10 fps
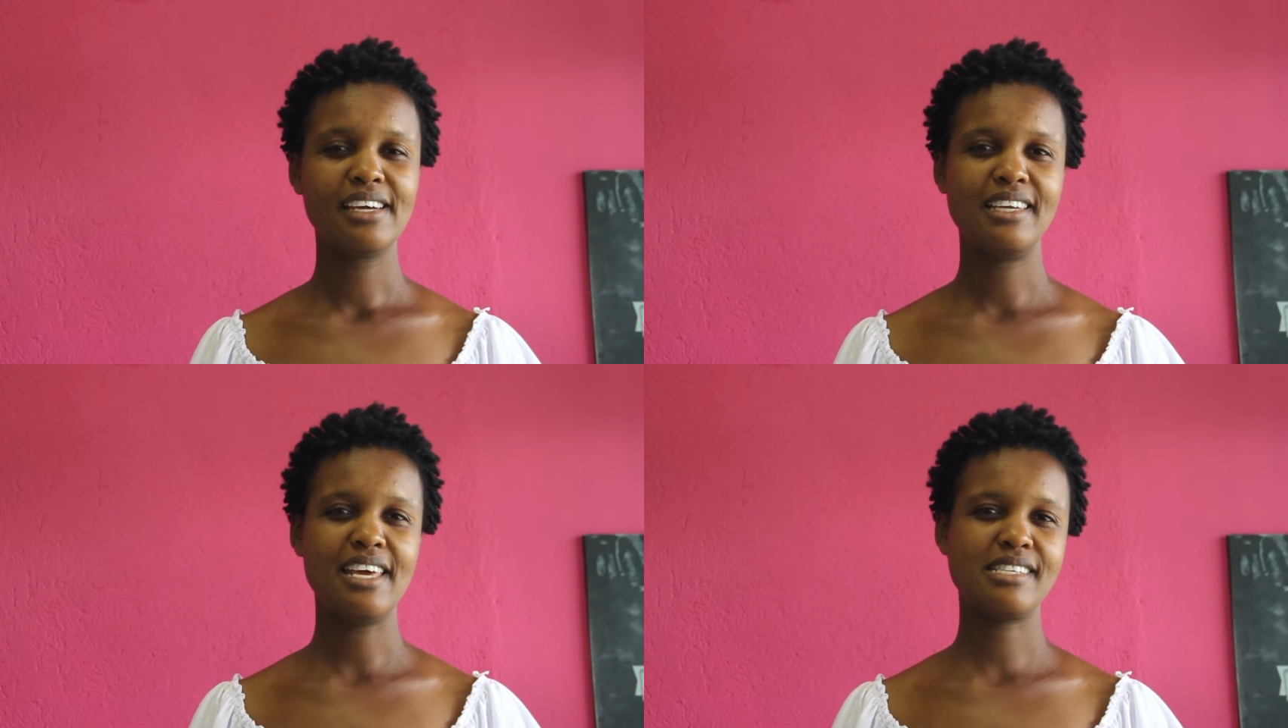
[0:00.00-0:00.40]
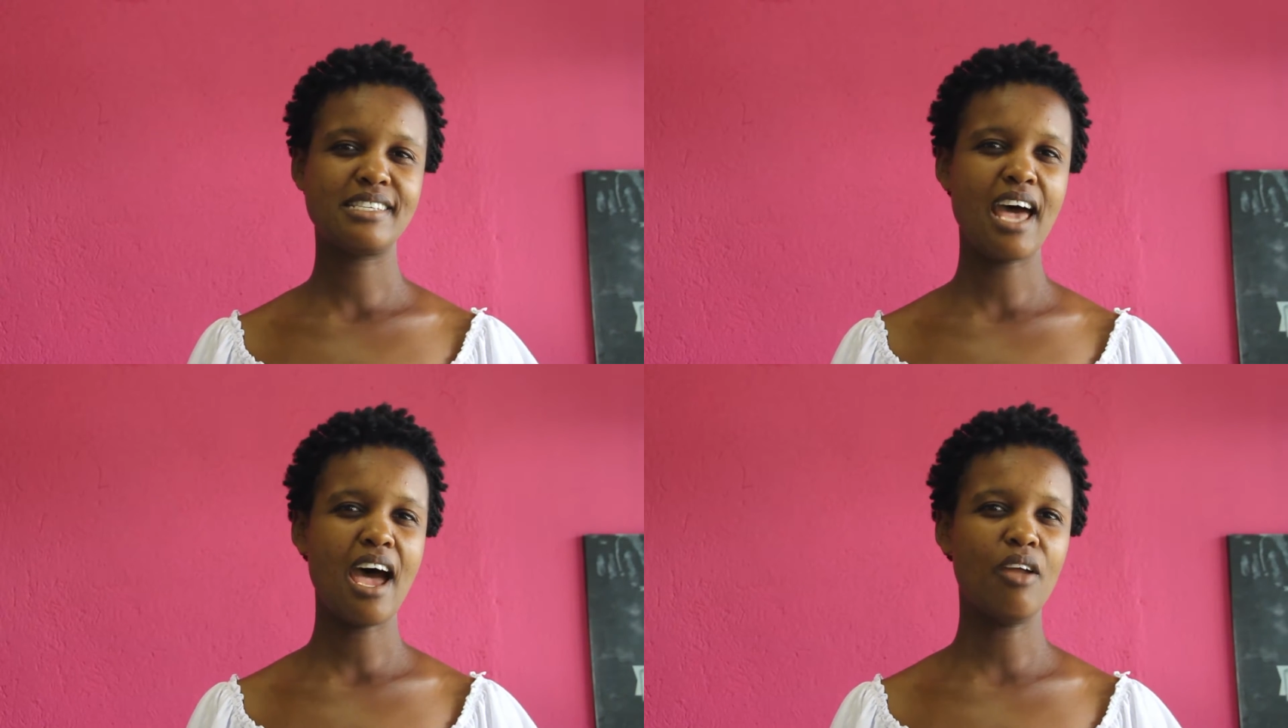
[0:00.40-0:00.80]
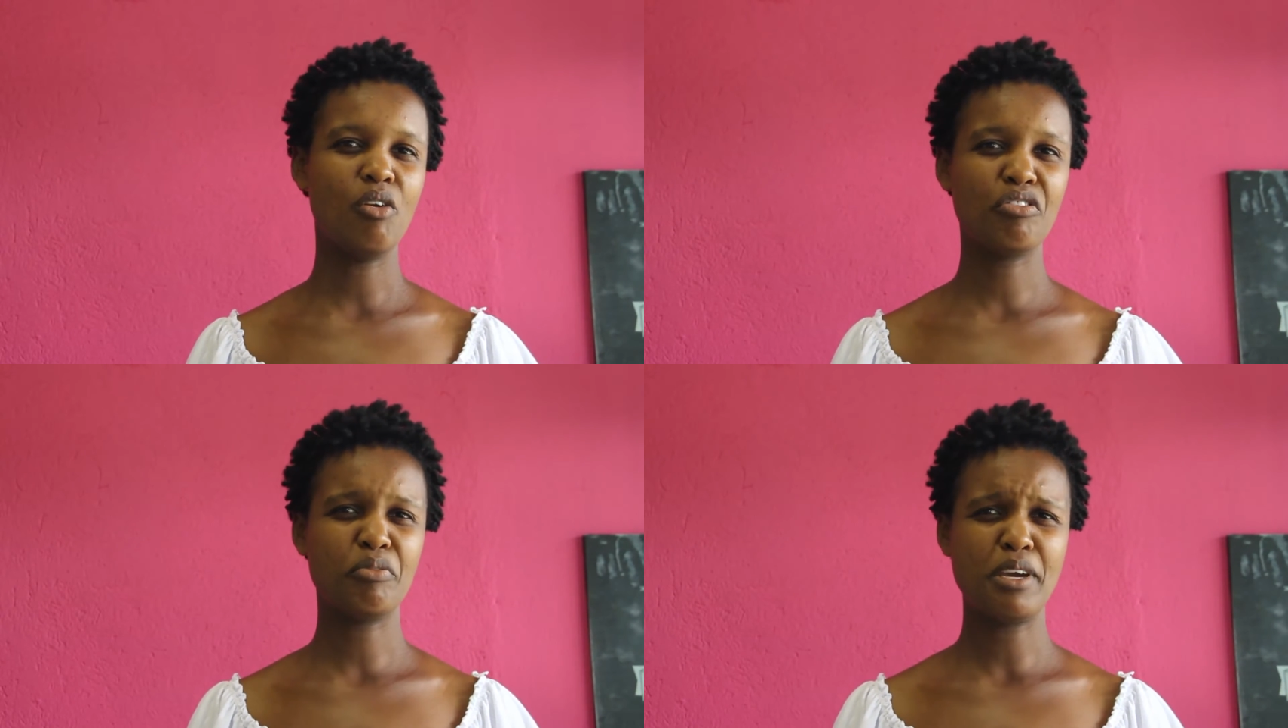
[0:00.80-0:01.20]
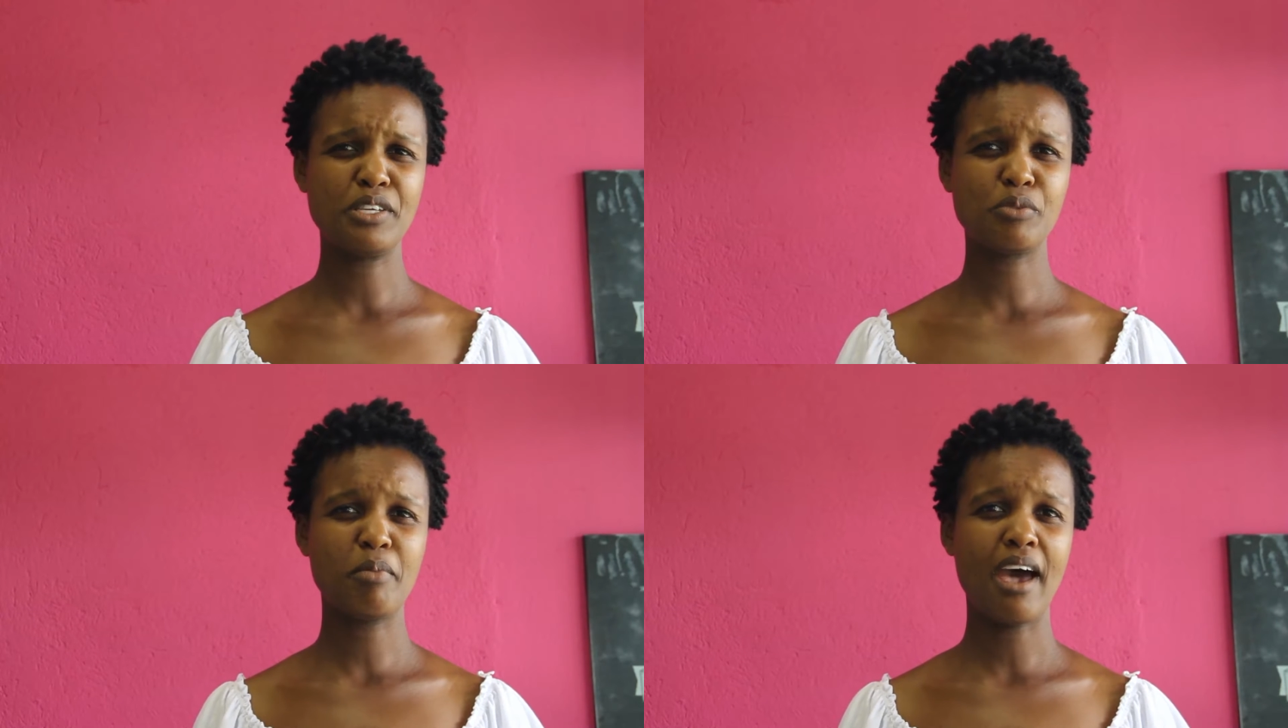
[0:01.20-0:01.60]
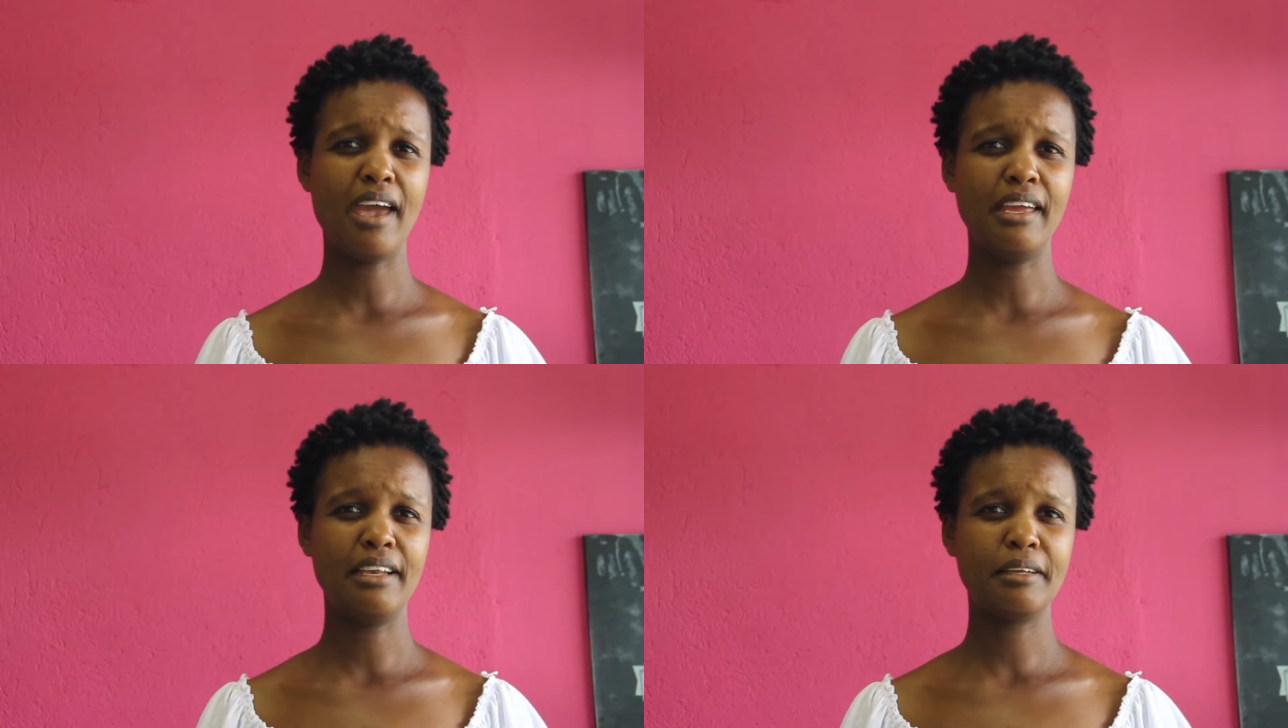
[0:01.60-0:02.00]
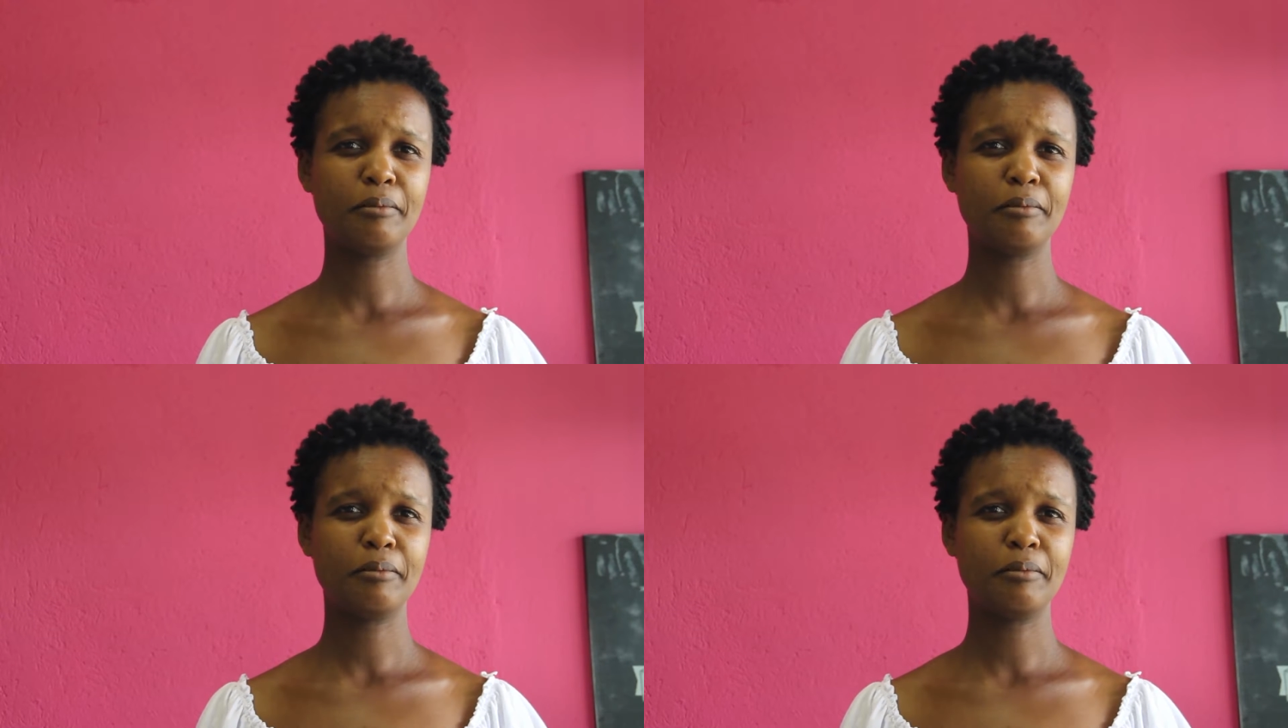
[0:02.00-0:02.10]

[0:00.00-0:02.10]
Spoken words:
the sun of my smile,